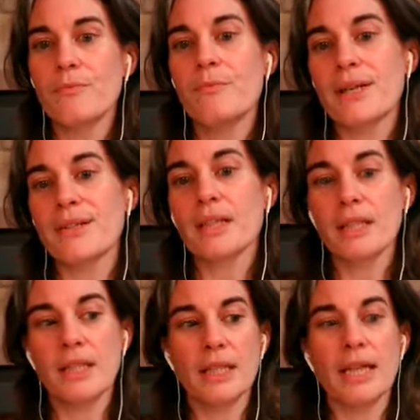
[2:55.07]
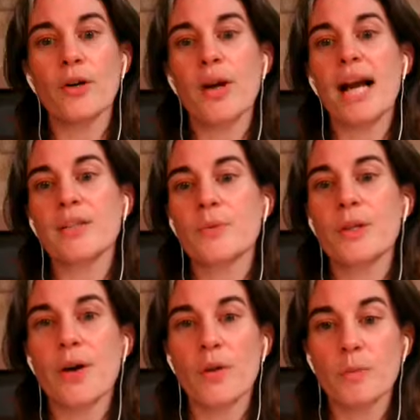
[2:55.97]
basically interact
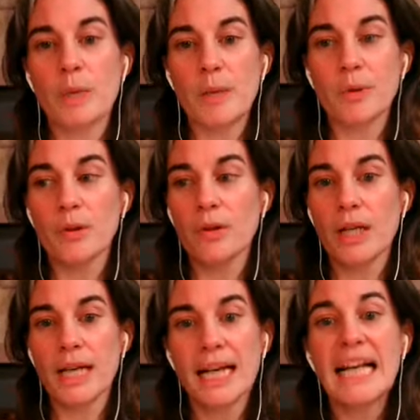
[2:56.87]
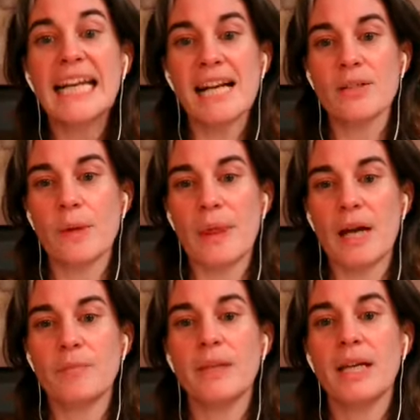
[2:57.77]
with other people, connect with
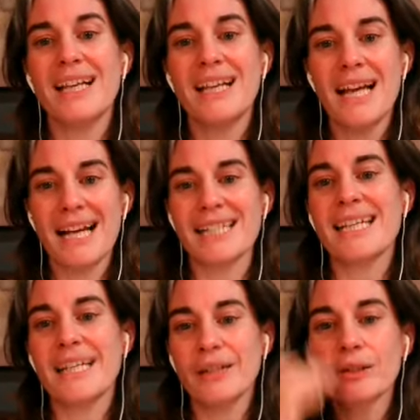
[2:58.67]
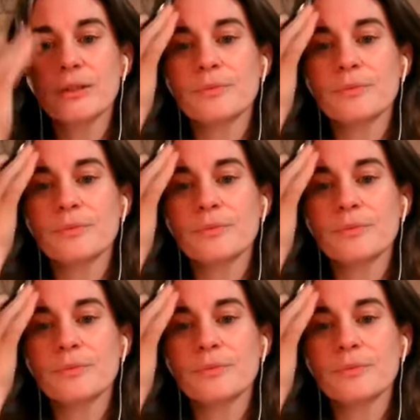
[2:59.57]
them, and heal.